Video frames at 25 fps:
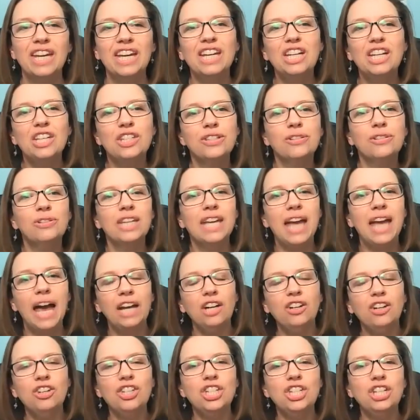So the
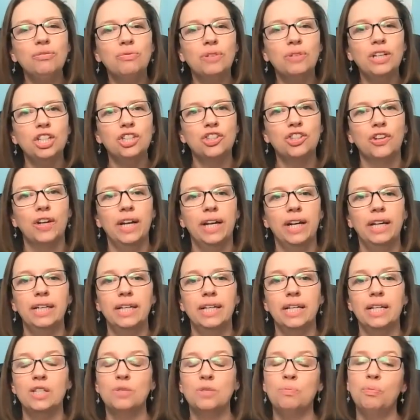Energy Retrain
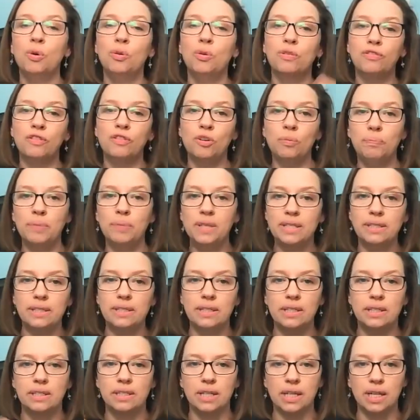is both for
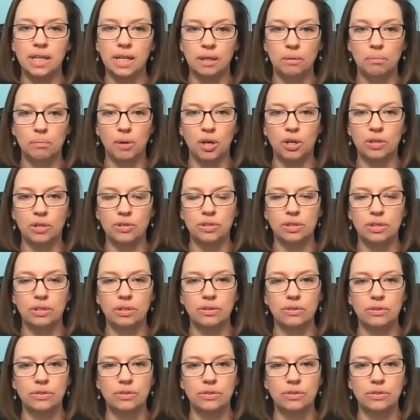business and personal.